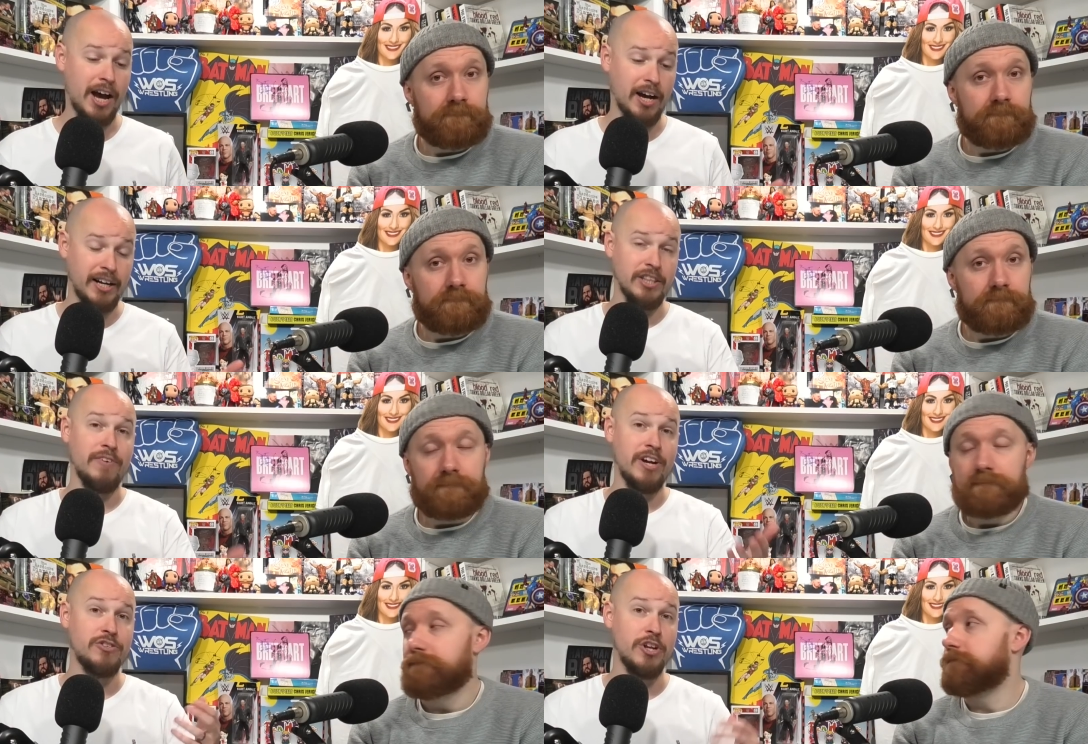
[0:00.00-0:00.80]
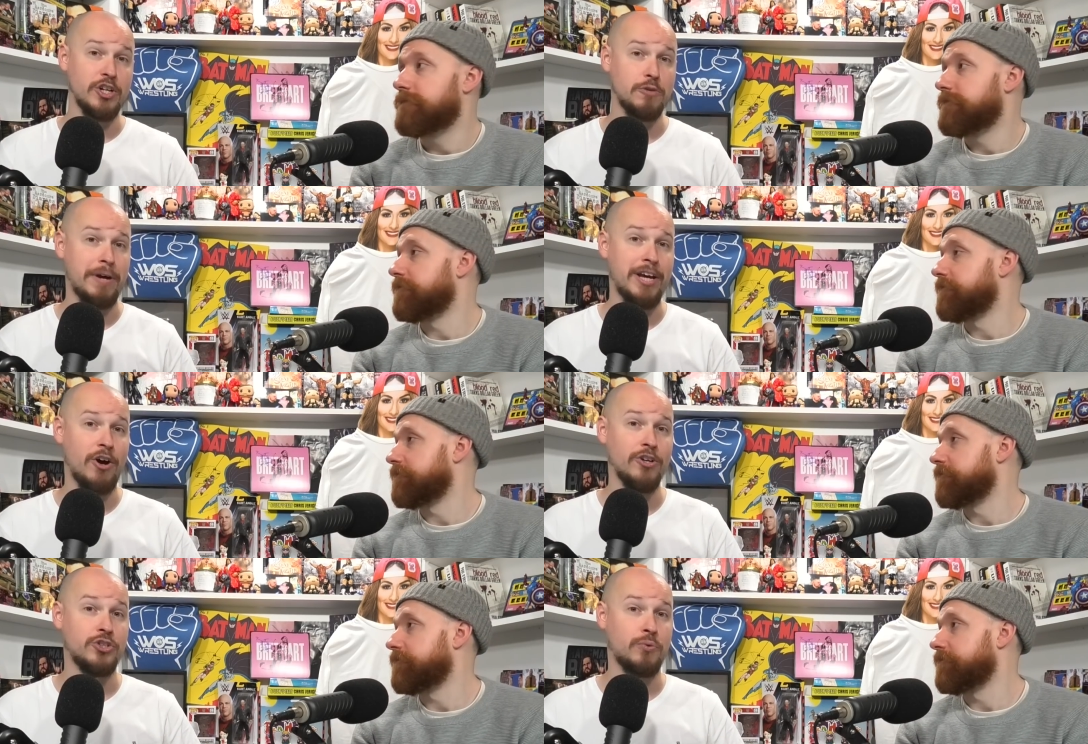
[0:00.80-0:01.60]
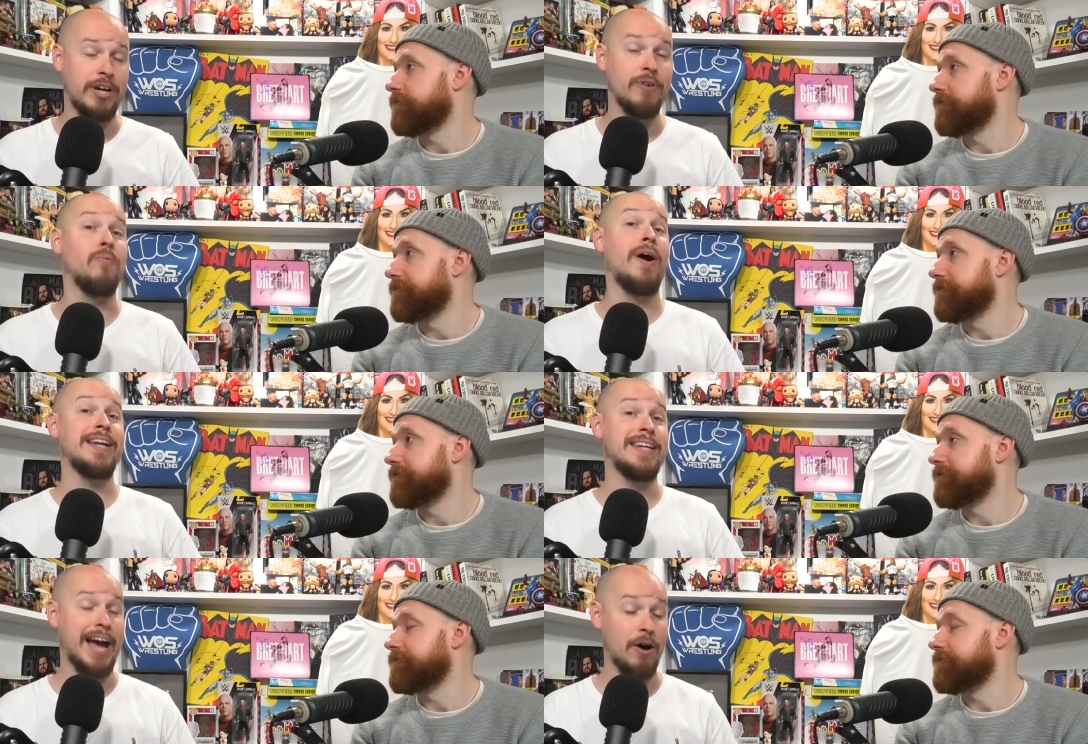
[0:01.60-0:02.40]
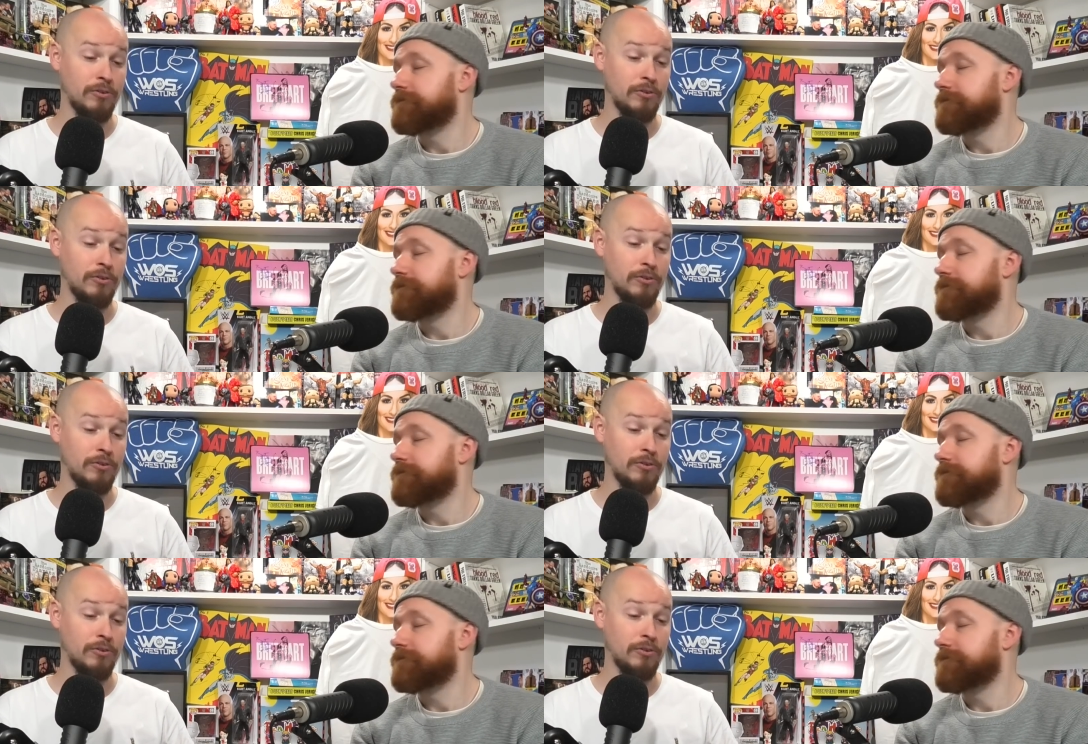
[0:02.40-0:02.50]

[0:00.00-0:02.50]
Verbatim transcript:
Speaker 1: Uh, click the videos that have just appeared on screen right now.